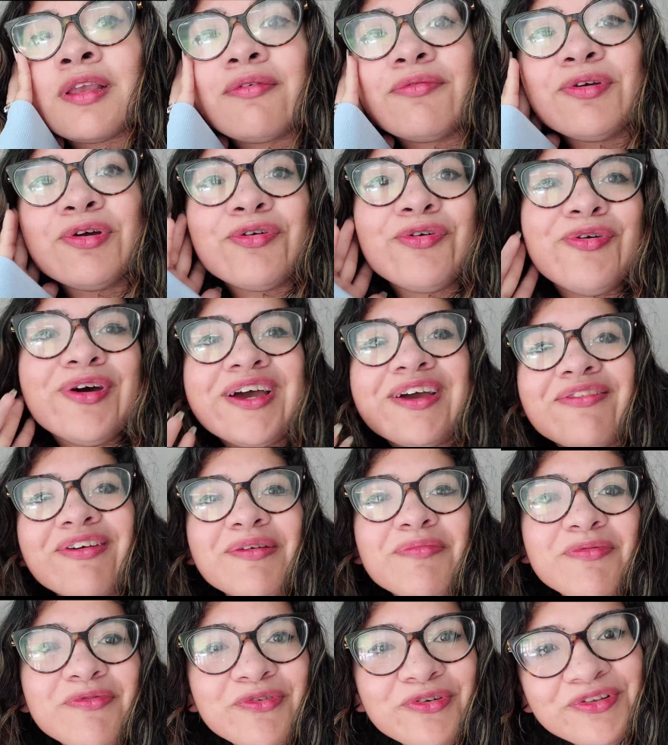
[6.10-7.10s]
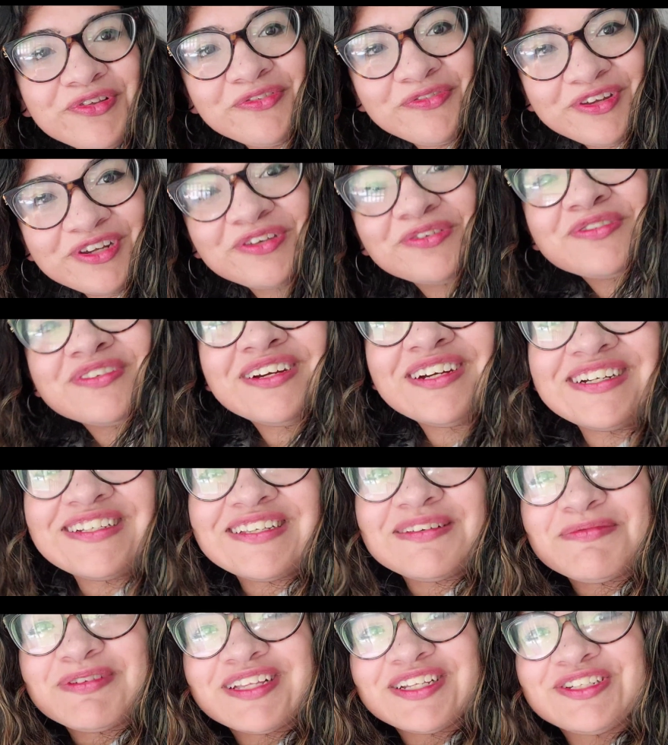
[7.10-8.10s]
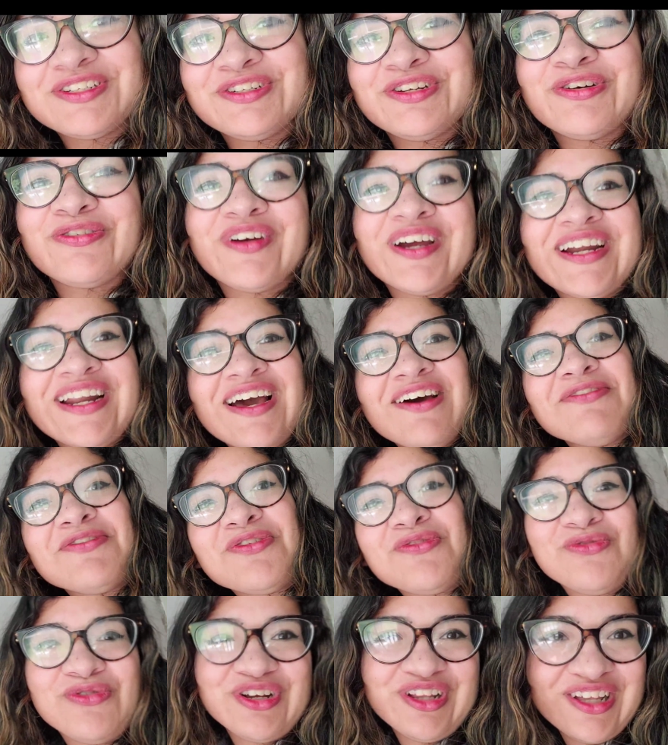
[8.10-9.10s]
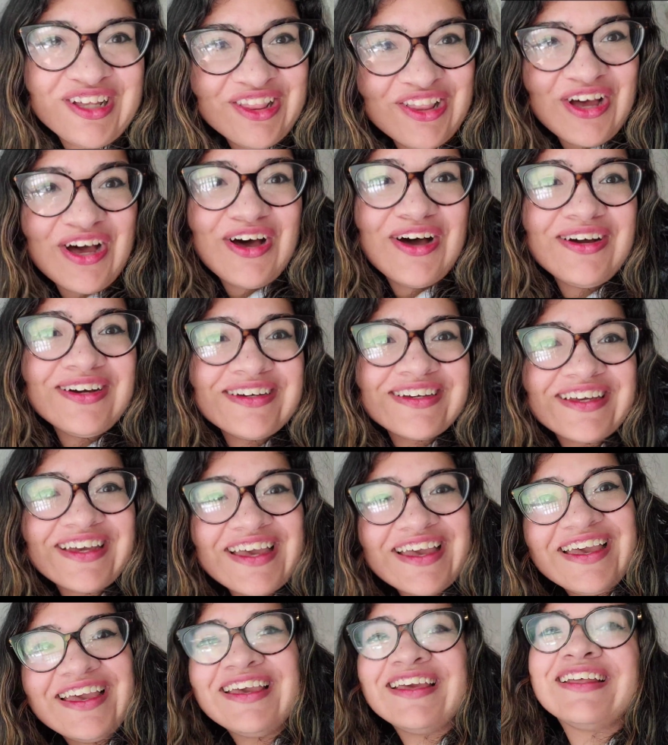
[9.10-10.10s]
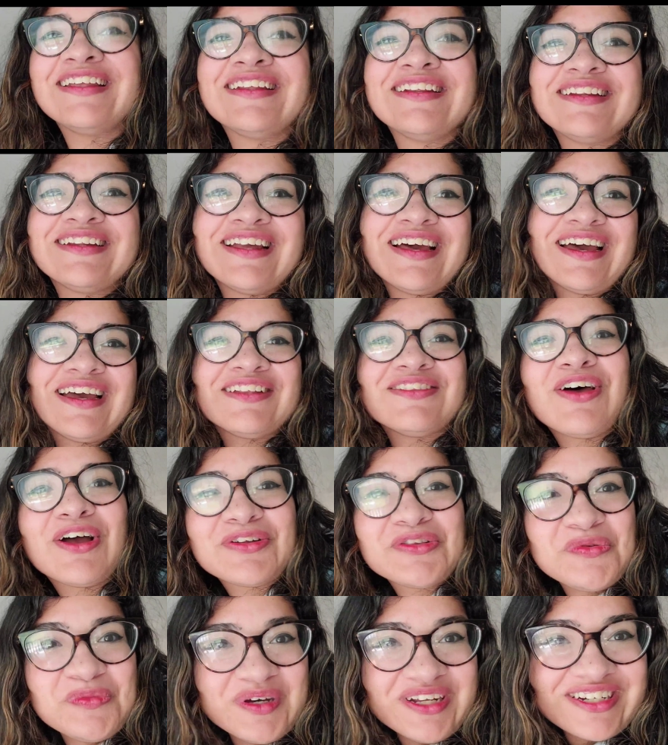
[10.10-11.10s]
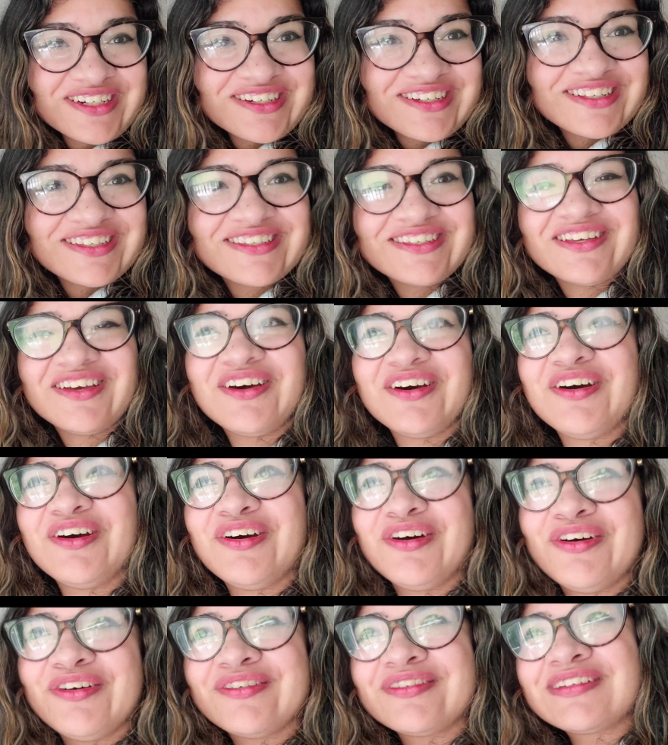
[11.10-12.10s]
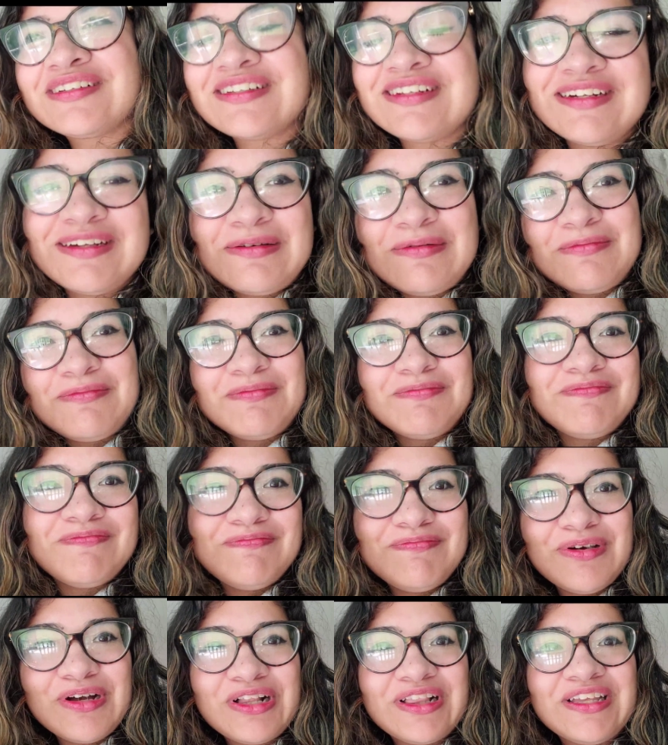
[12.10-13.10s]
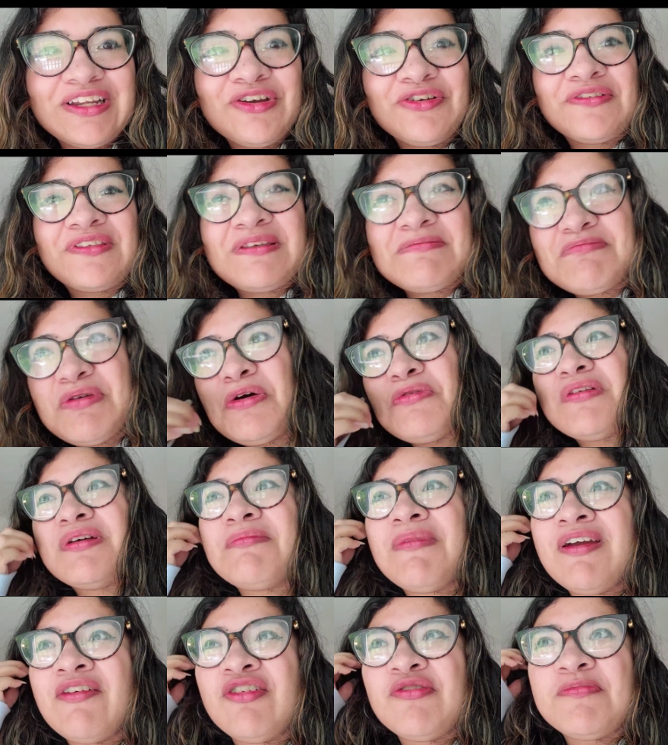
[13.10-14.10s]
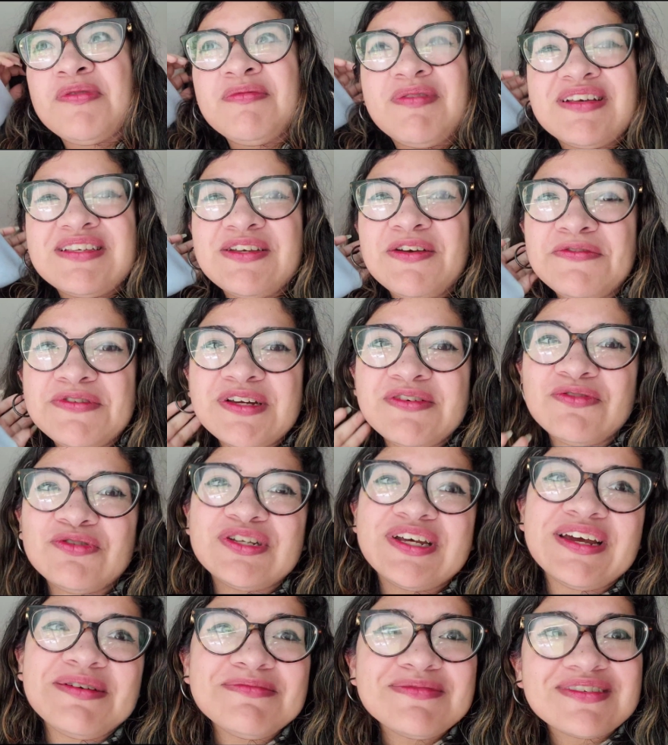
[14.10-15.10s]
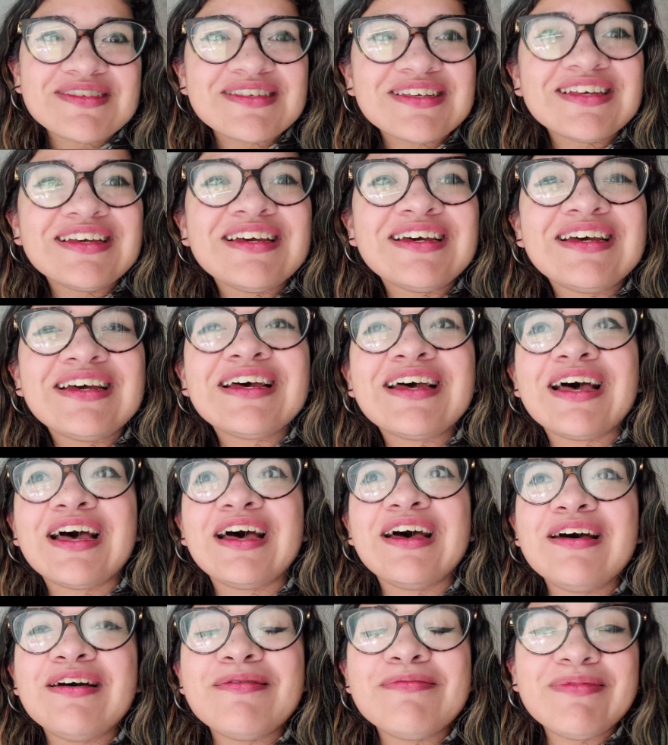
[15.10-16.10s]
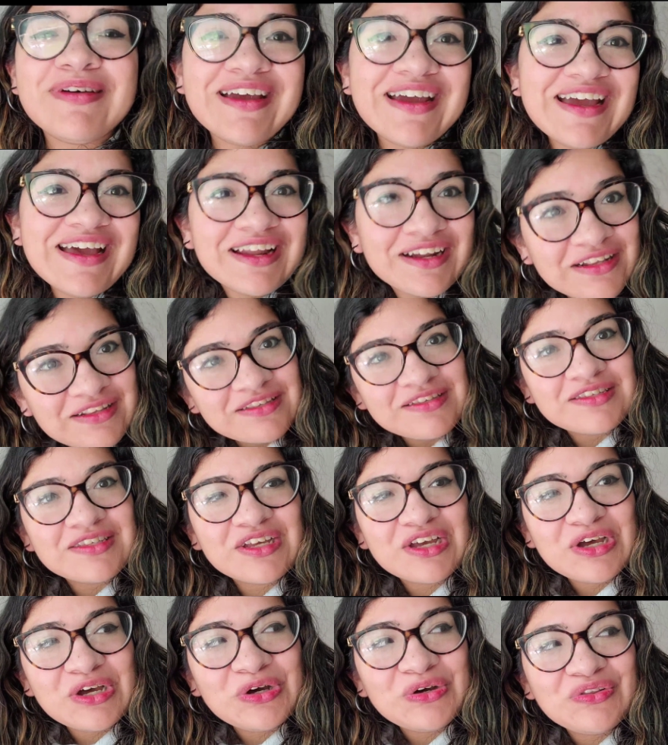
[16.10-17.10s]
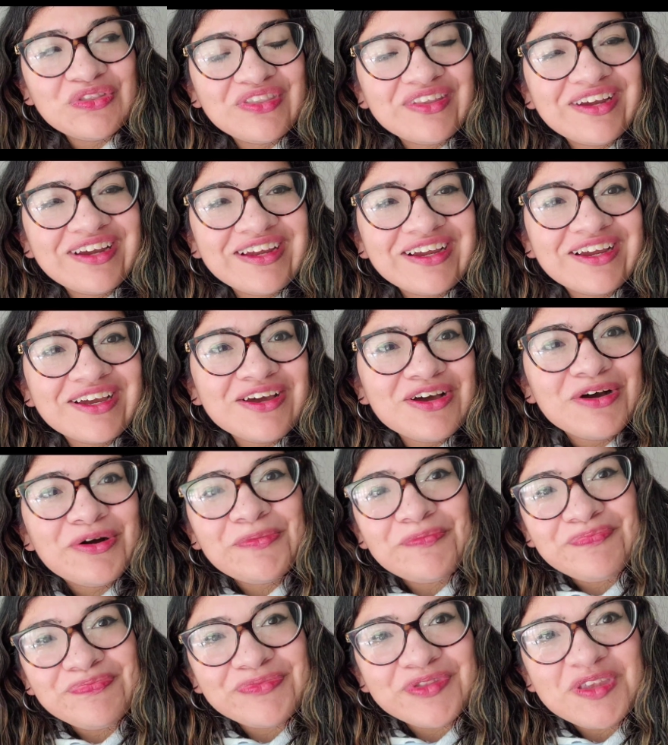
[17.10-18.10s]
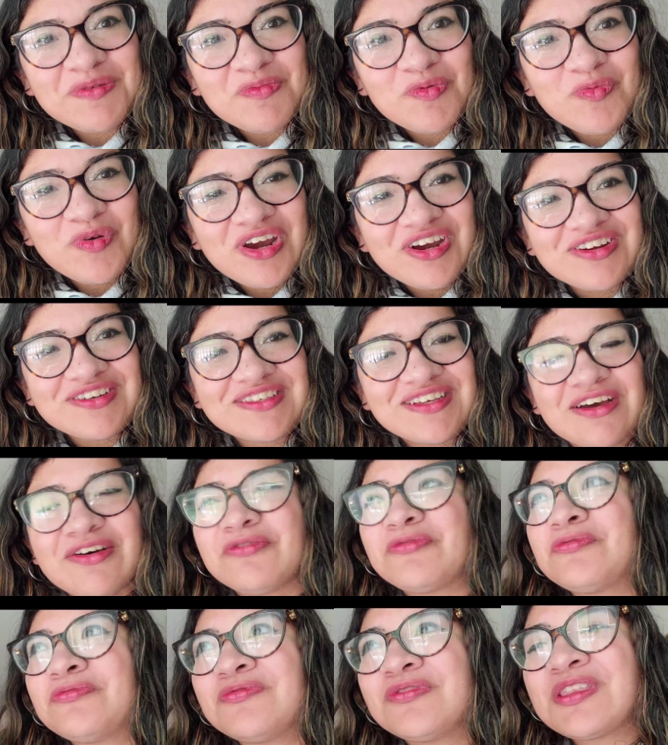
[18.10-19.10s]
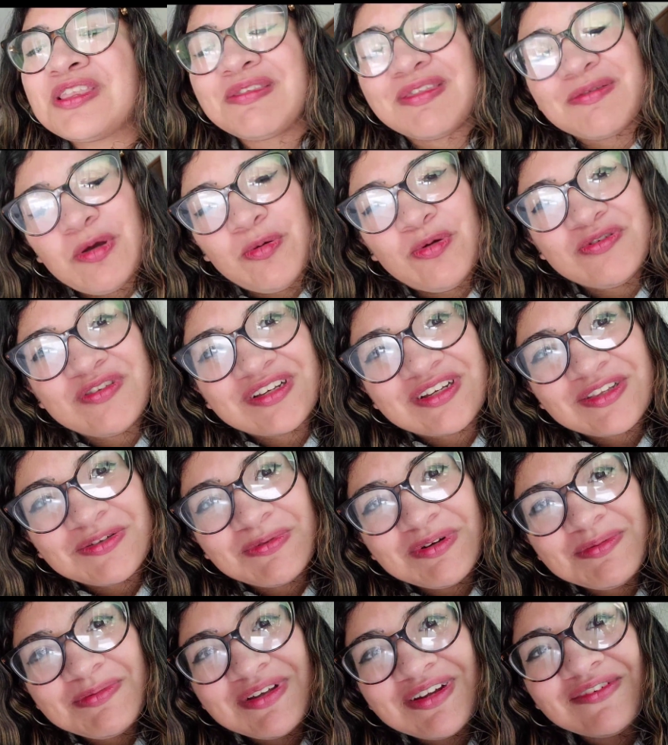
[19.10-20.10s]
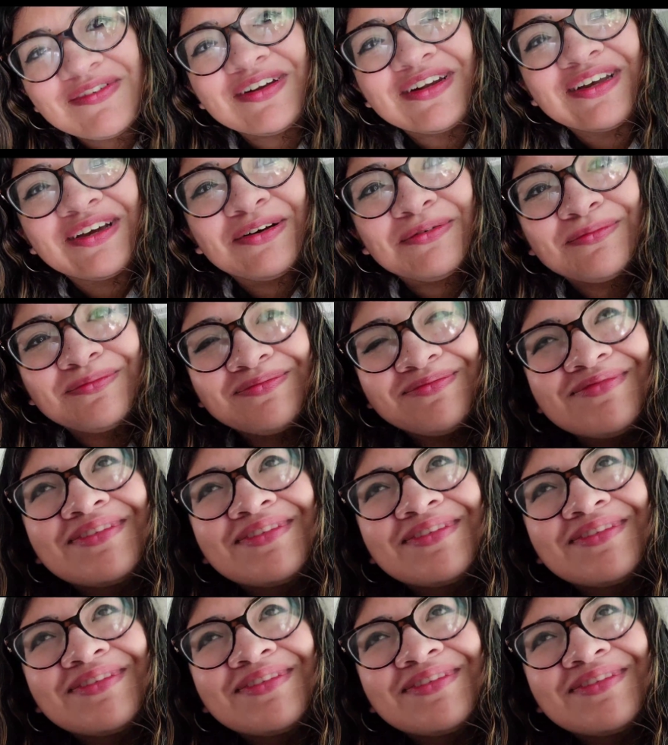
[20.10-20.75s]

Real quick, right before this video starts, I'm gonna let you know right now it's really long and I talk too much, so buckle in your seatbelt. I might repeat myself several times. But yeah, so there you go. Prepare yourself. Almost like a 20-minute video.